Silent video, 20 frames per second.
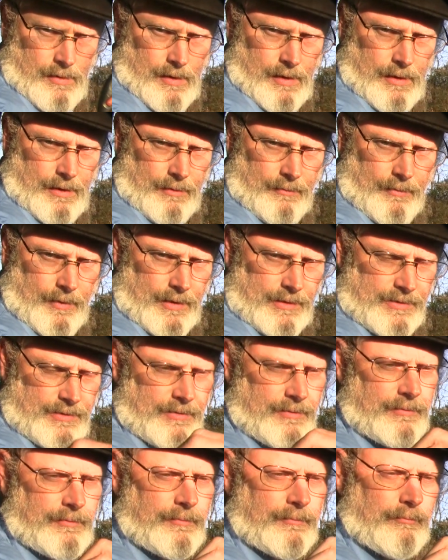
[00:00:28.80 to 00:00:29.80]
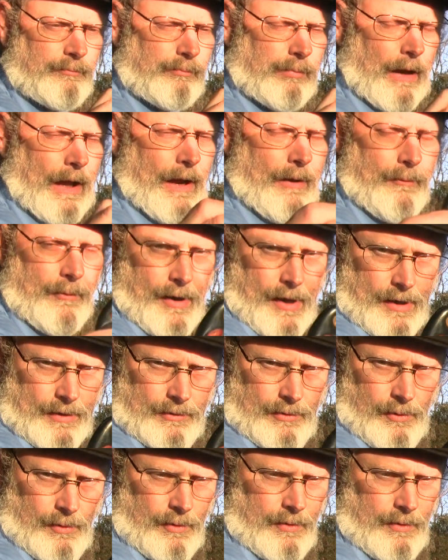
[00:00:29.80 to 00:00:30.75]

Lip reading: an original black one. I had 2